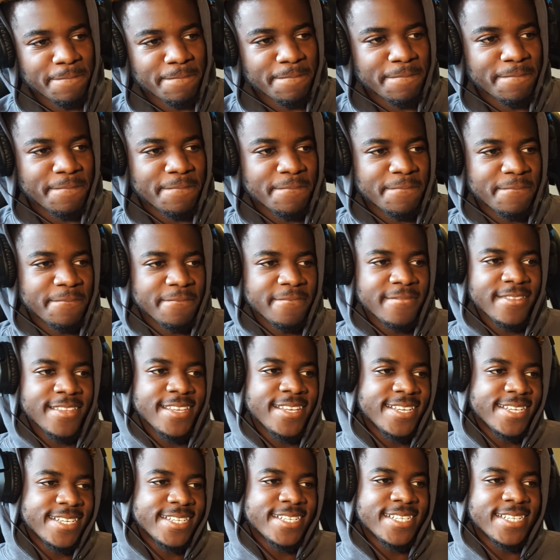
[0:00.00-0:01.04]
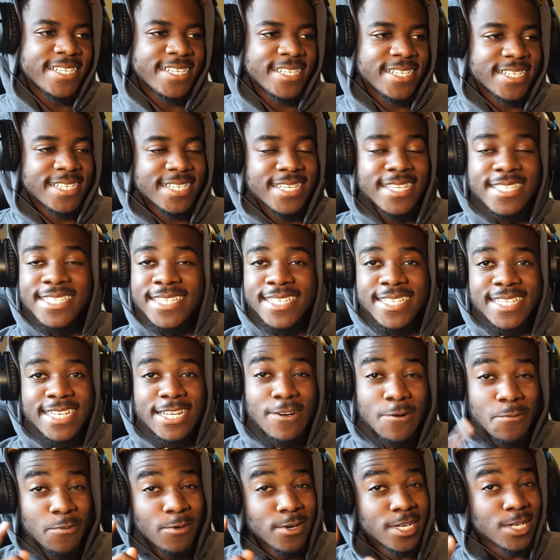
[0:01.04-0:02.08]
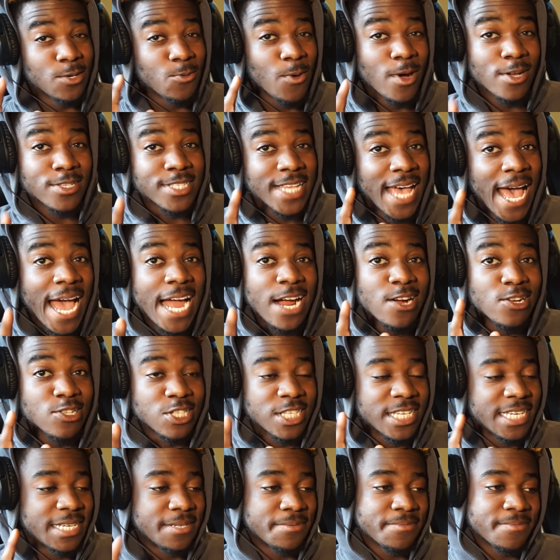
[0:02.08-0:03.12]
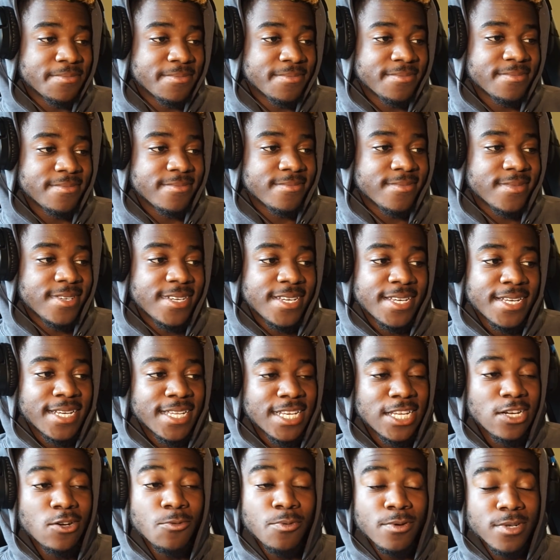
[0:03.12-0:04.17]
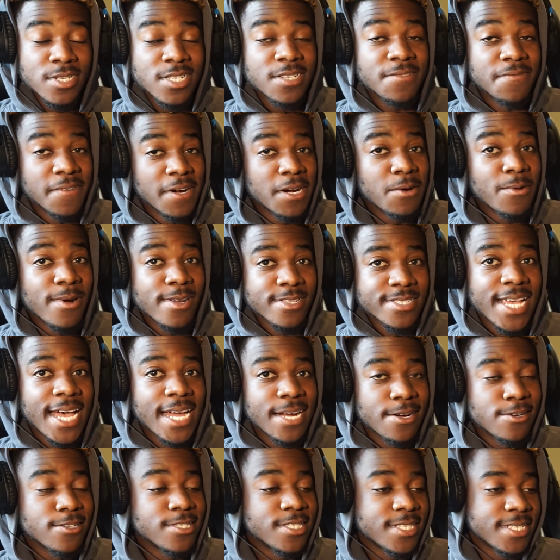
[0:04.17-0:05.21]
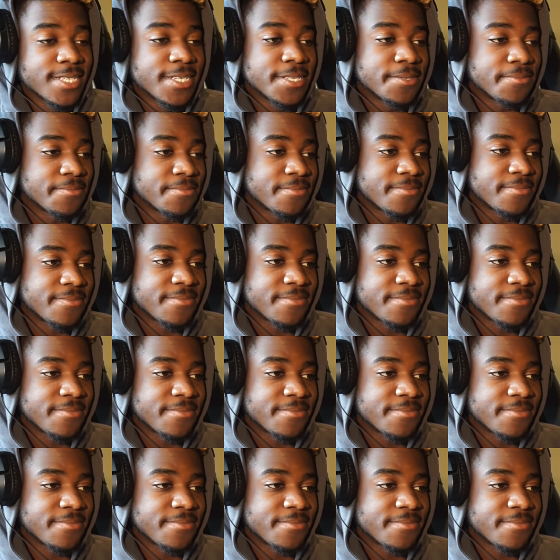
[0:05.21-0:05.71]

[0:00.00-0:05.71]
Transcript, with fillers: What a goal by the Brazilian. Listen, Liverpool did well to hang on to him. Liverpool did very well to hang on to him.